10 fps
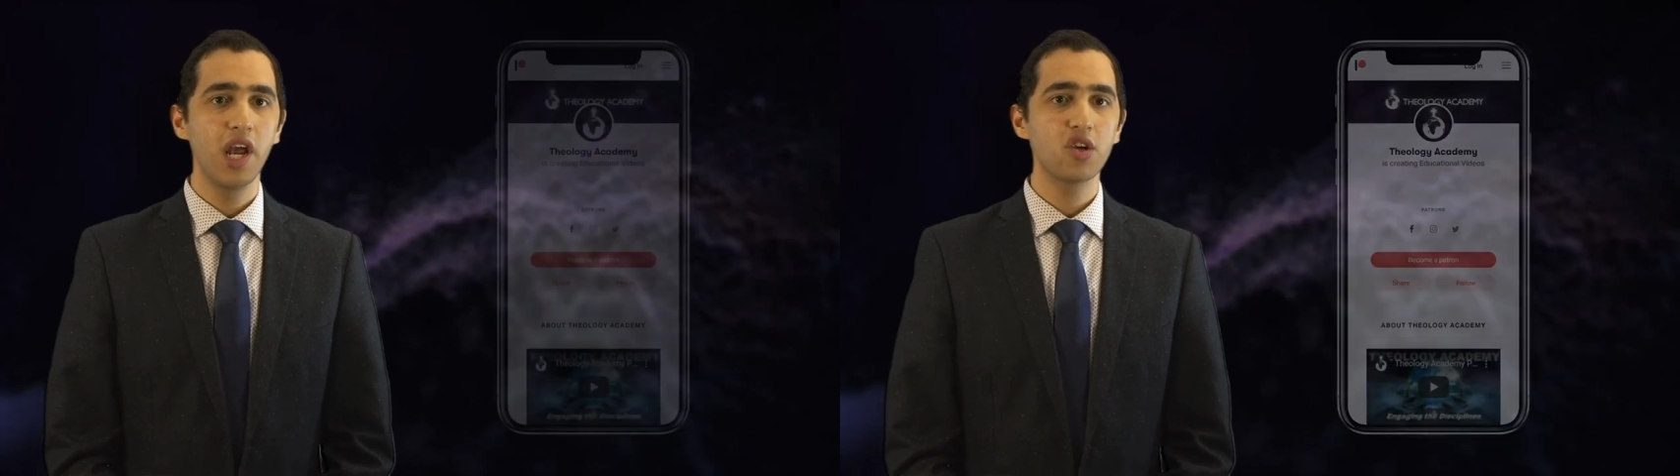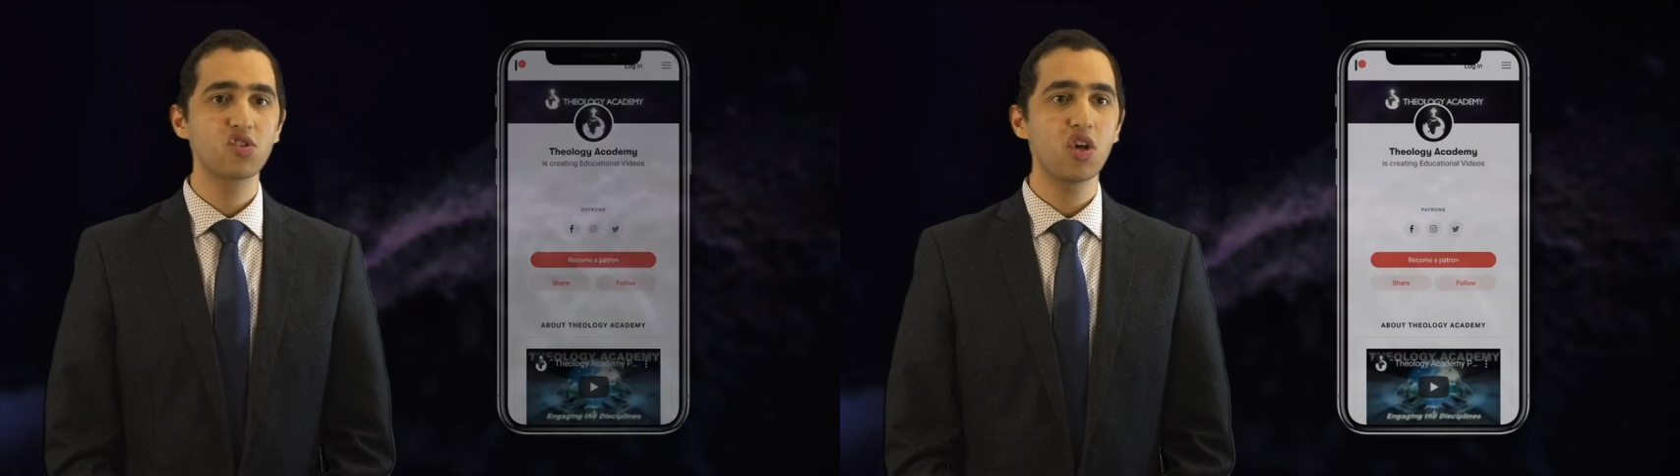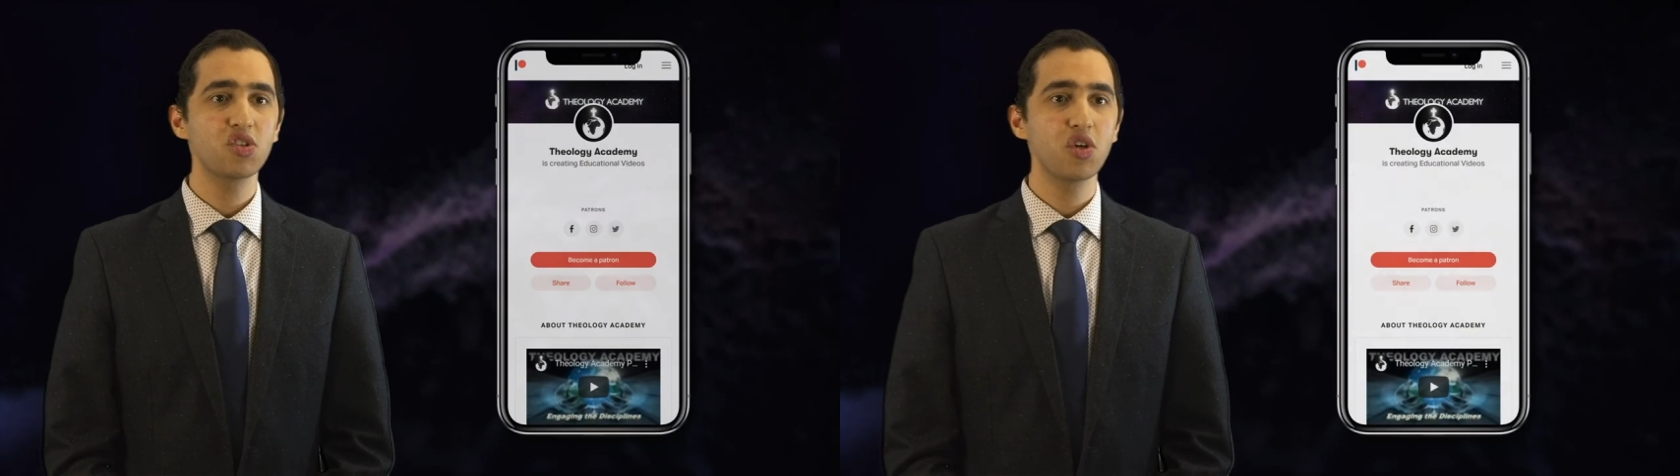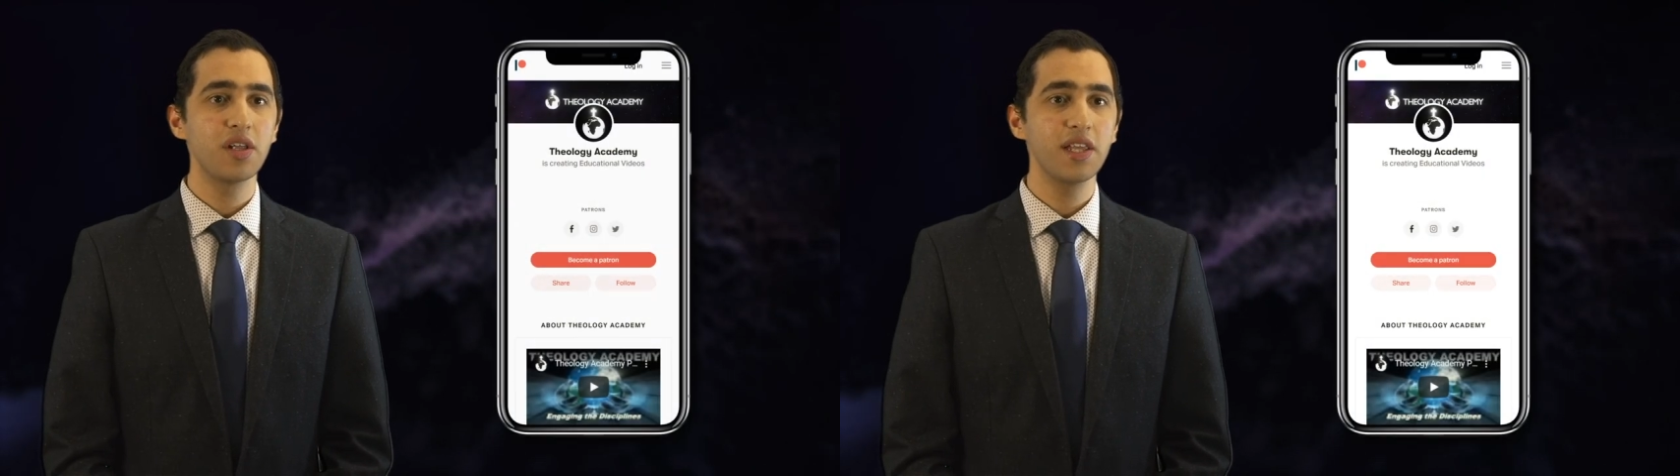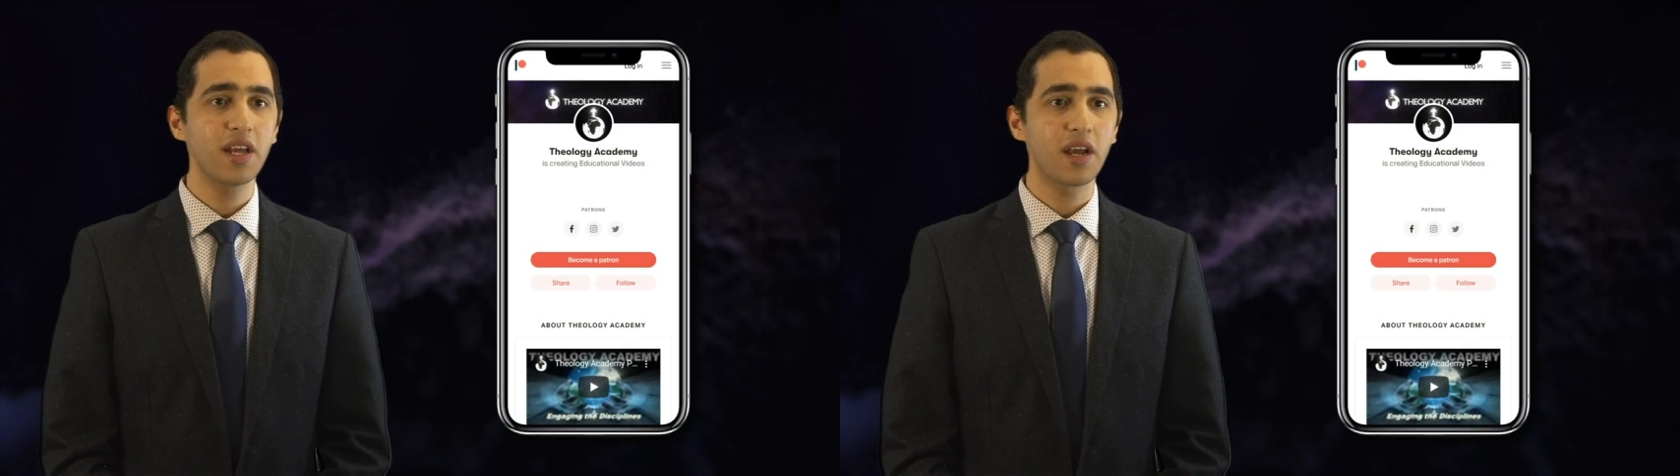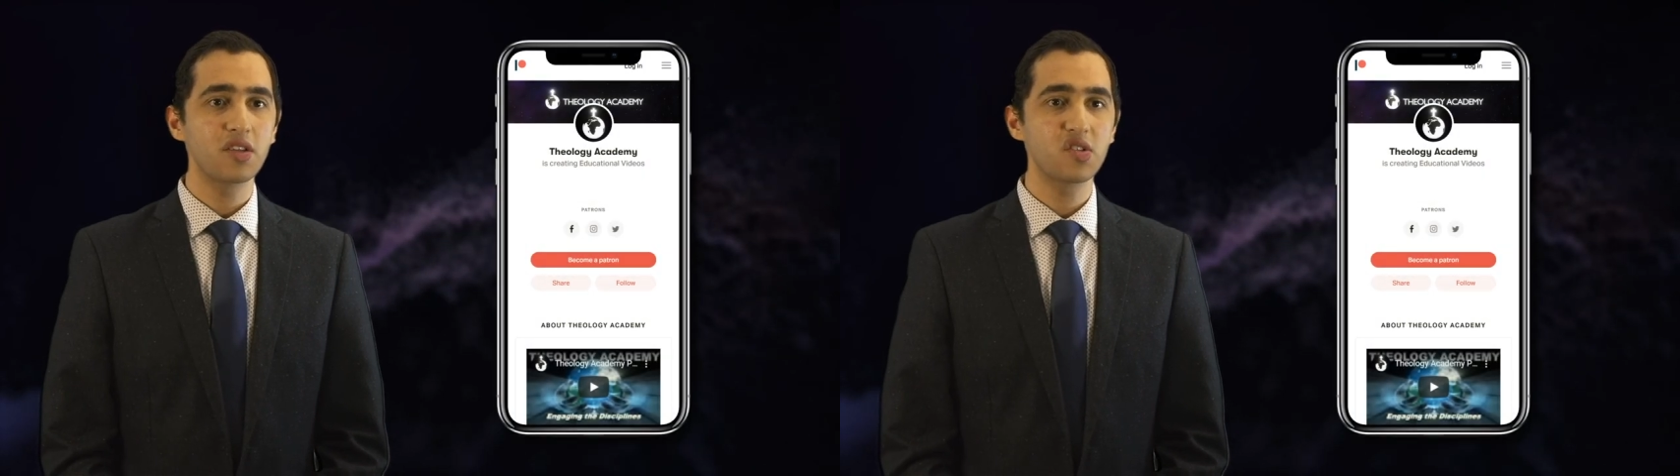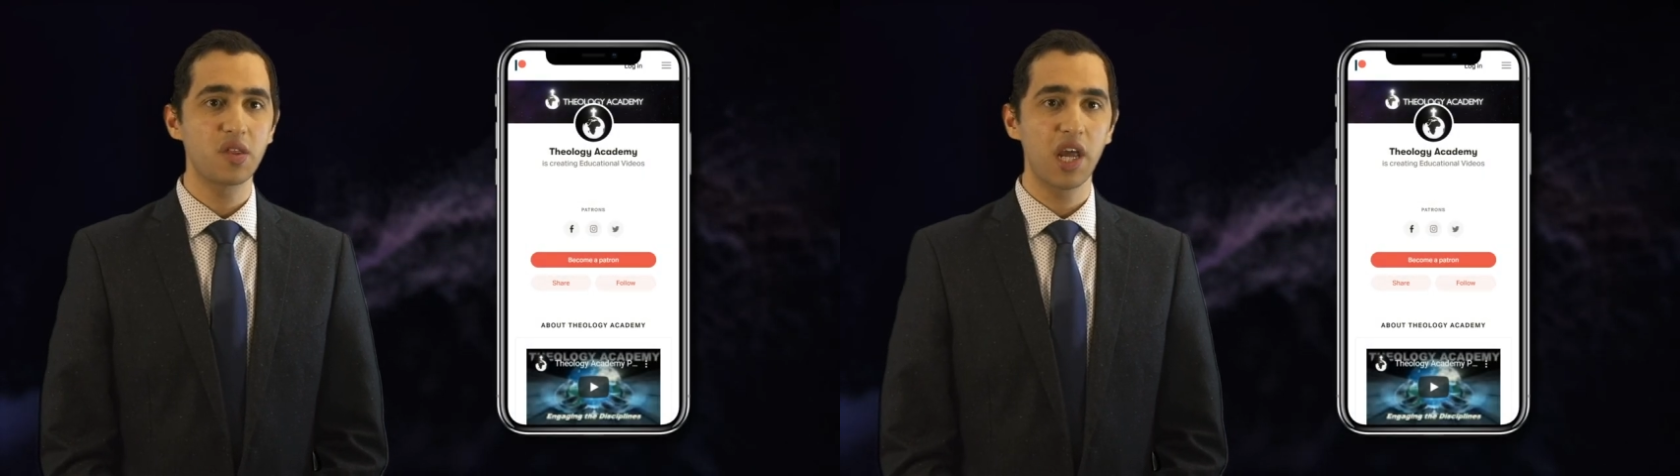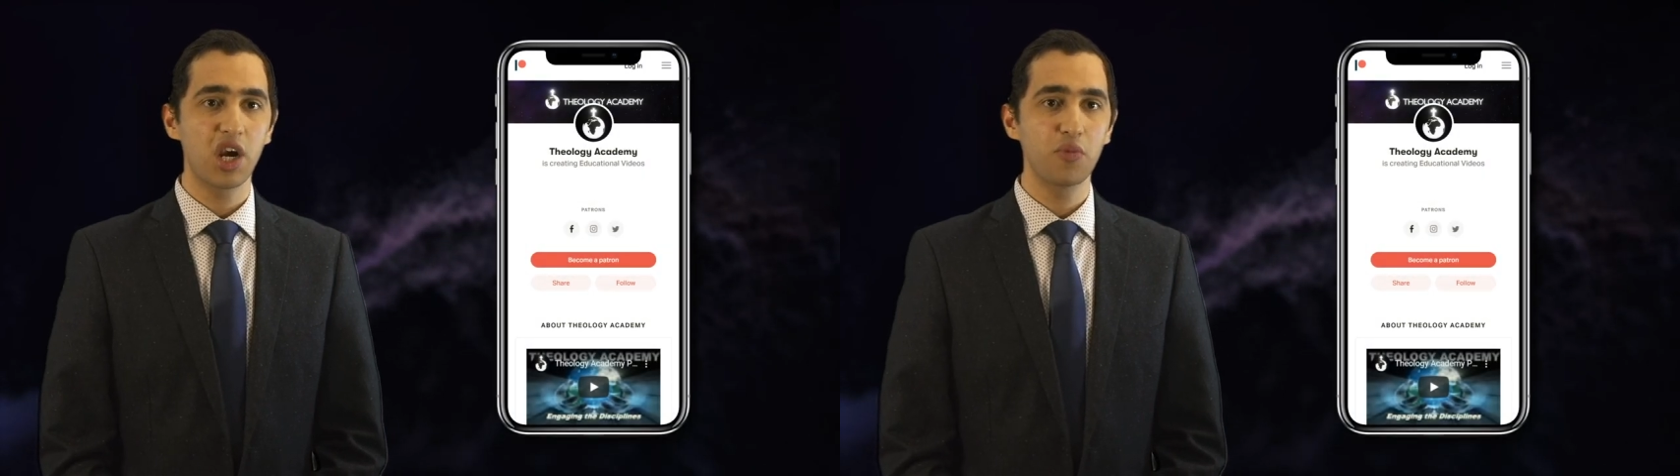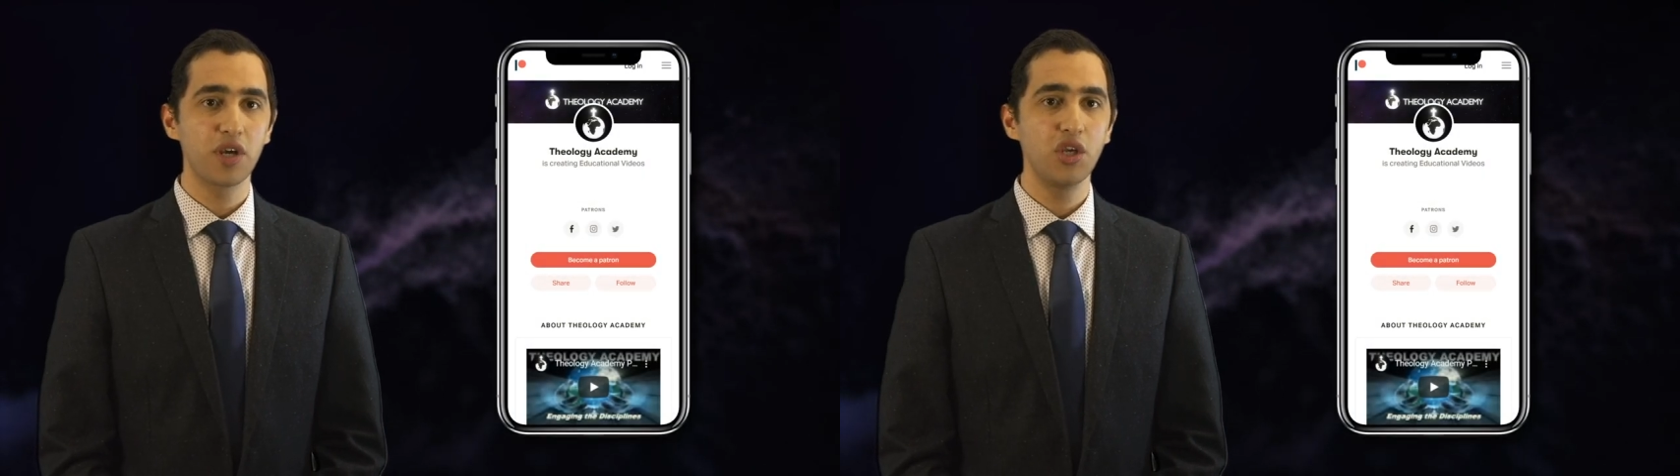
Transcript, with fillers: Here's also a link to the Arabic